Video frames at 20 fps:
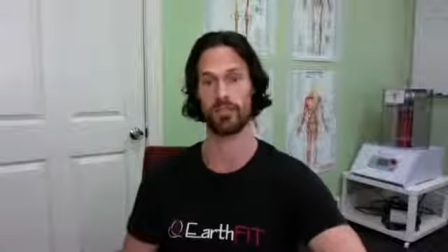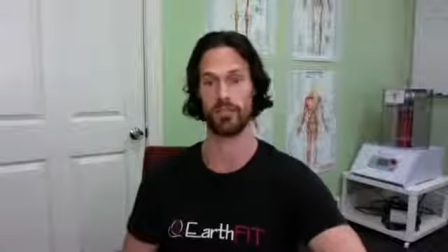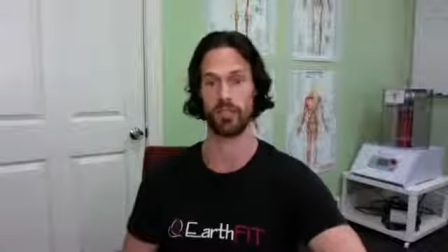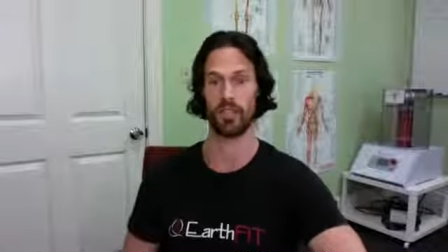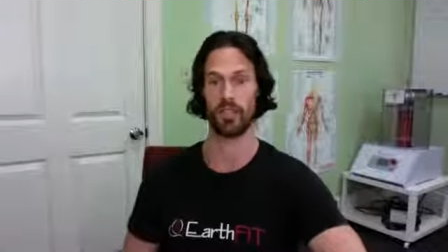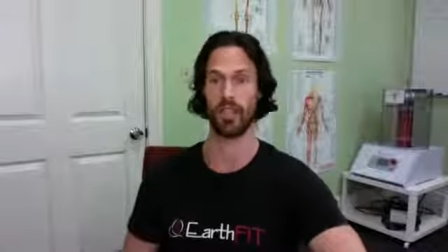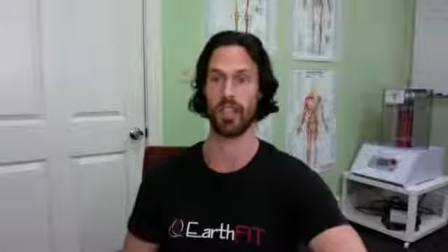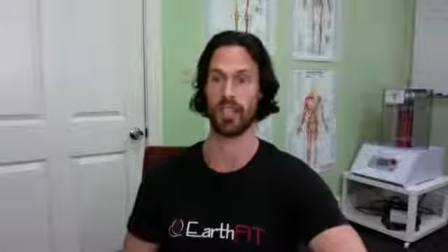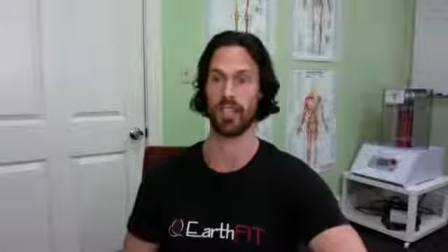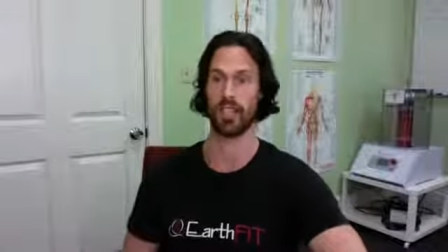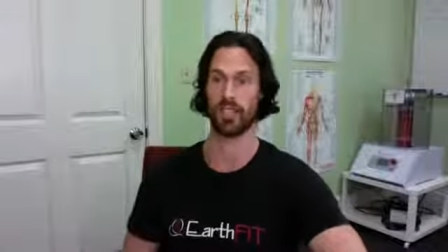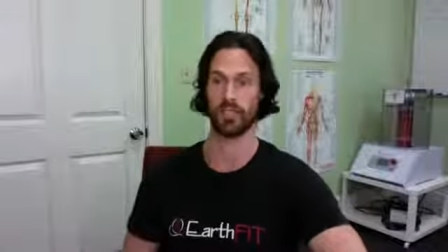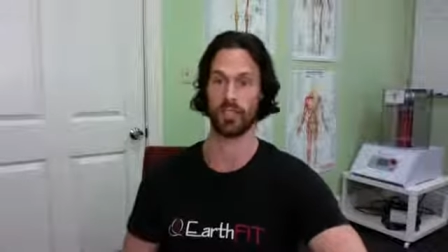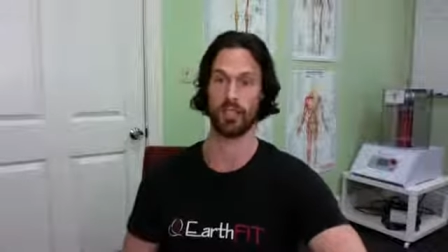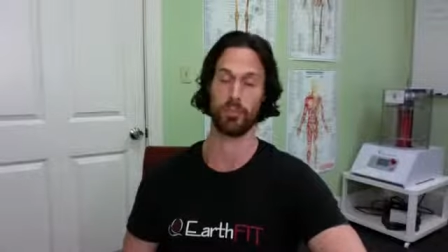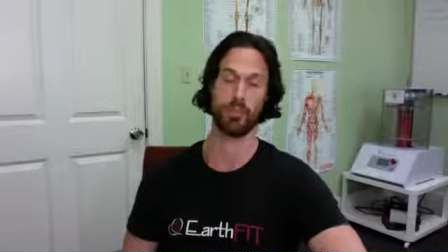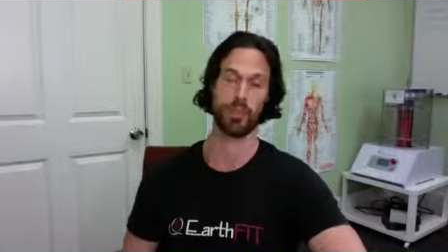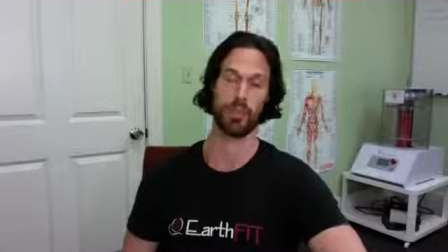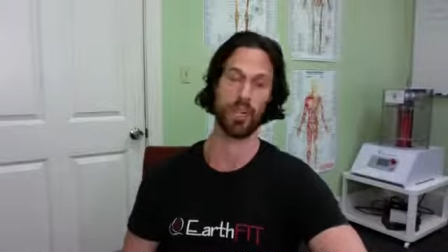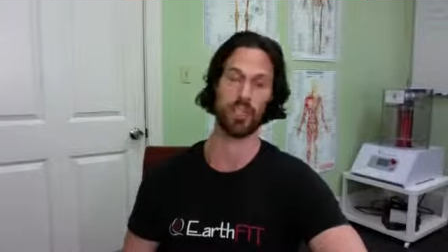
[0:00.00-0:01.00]
for like
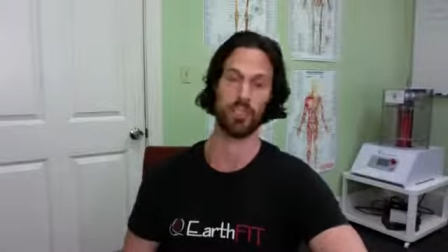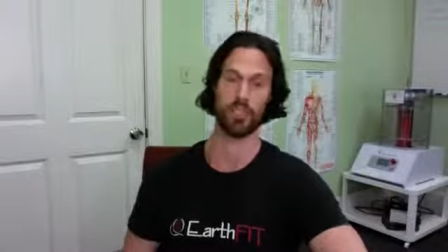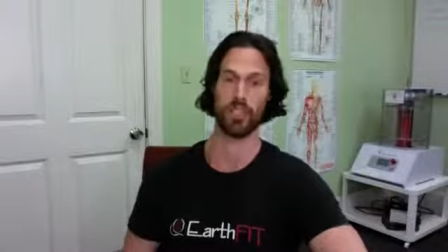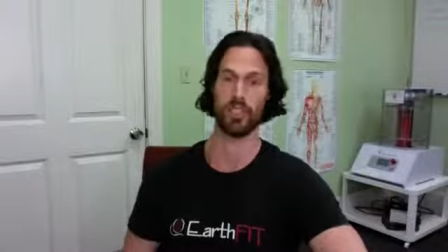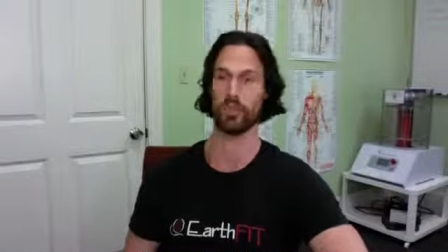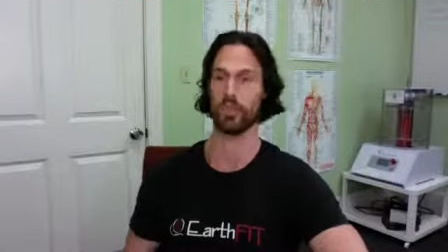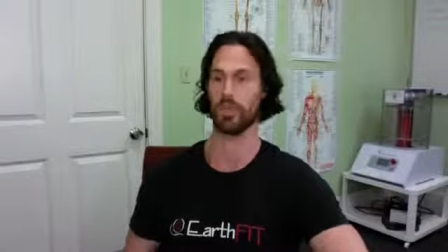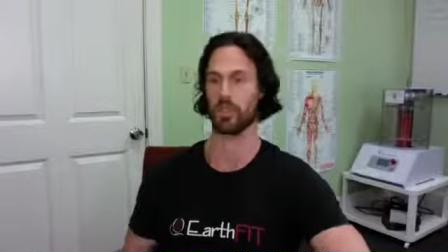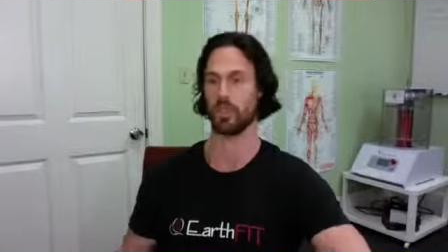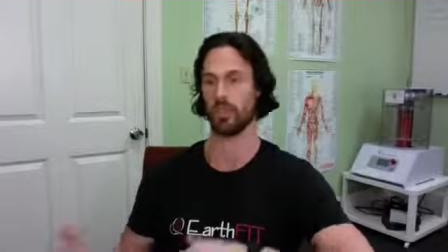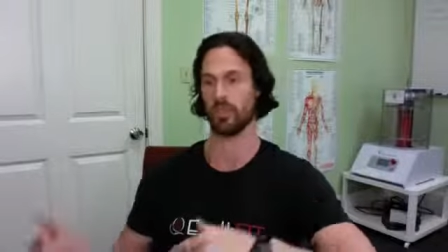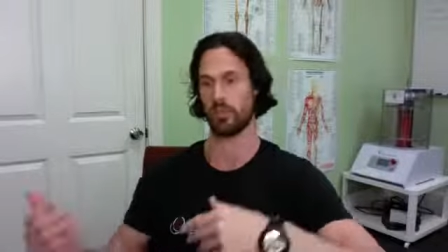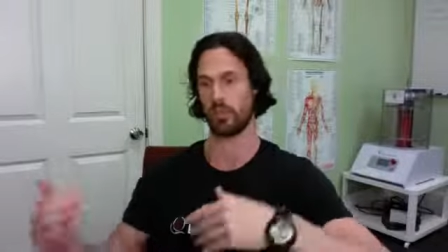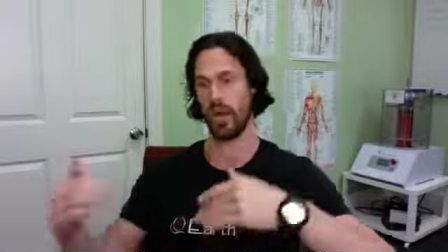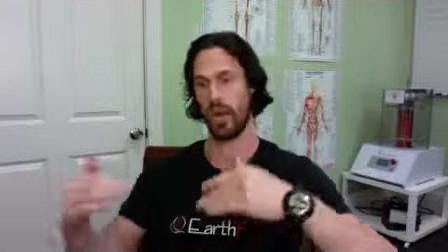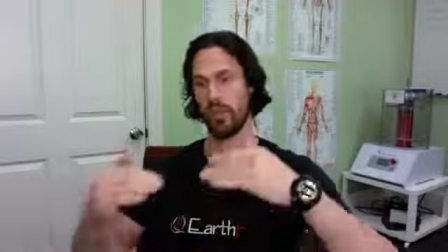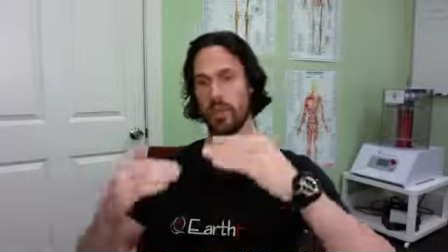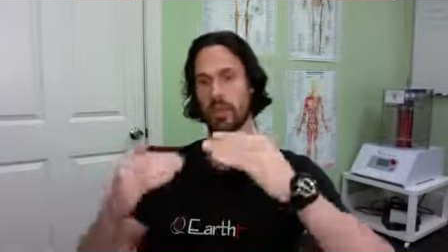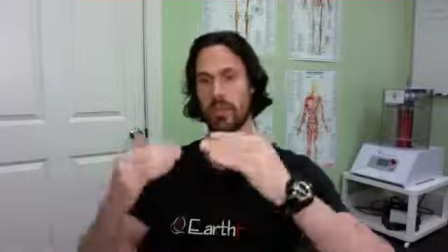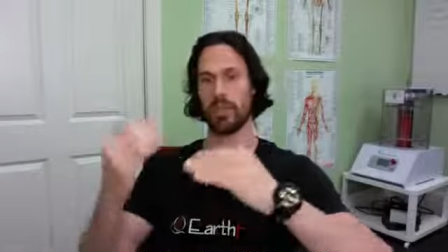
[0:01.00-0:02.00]
depression, which is
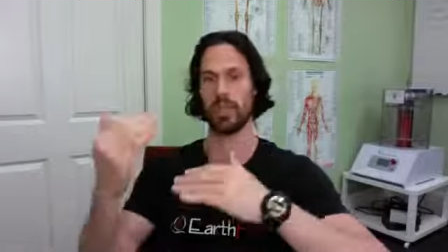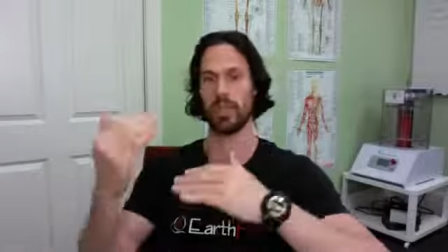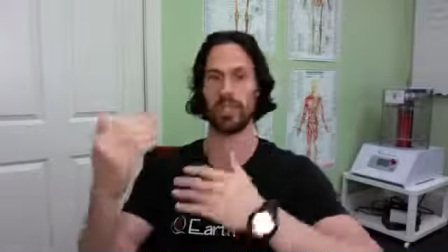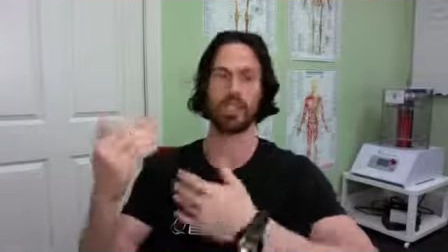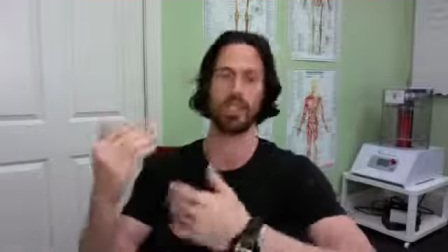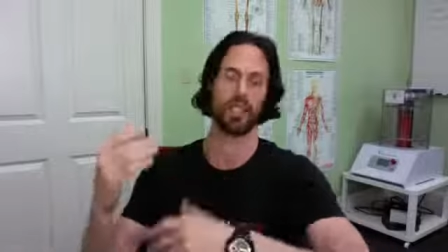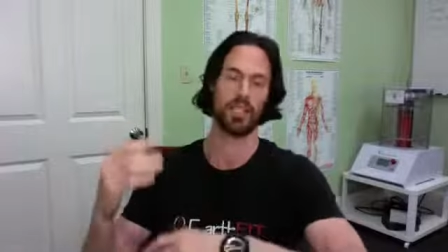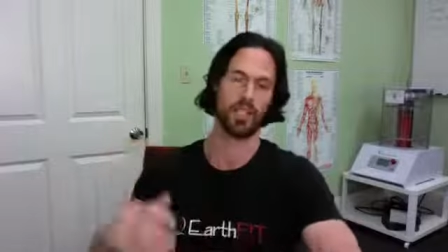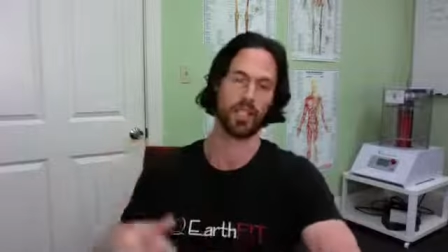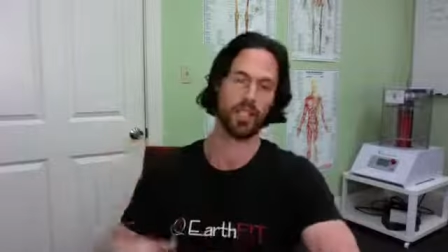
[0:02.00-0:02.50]
probably